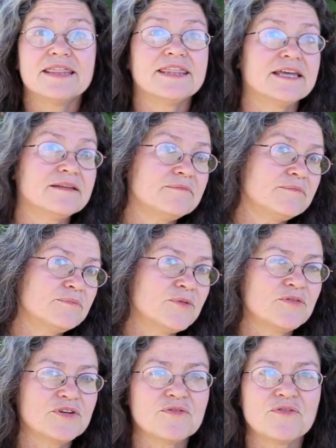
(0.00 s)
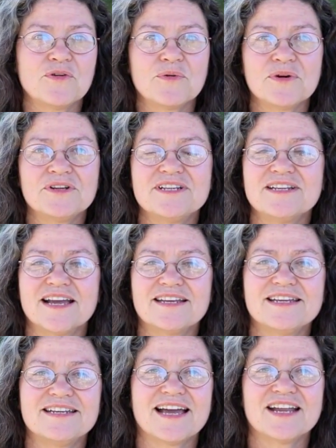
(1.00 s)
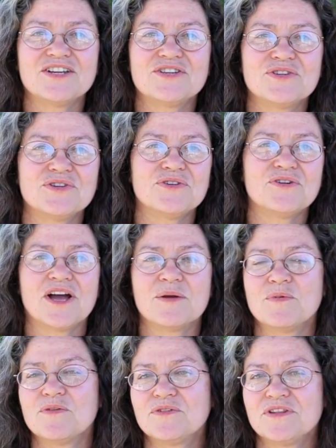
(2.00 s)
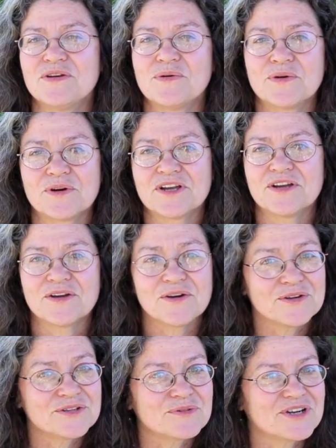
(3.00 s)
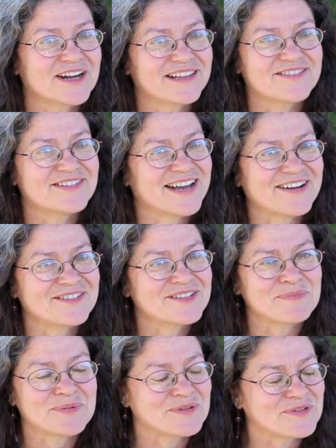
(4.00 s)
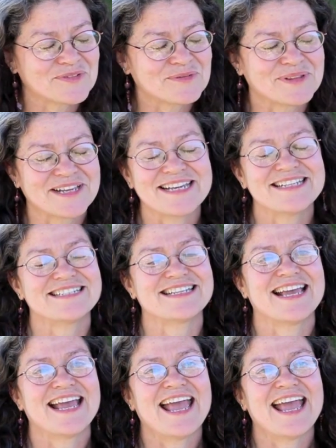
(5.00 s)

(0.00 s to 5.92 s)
Then, moving forward to 1992, I moved to the Oregon coast, where I live now. It's a beautiful place.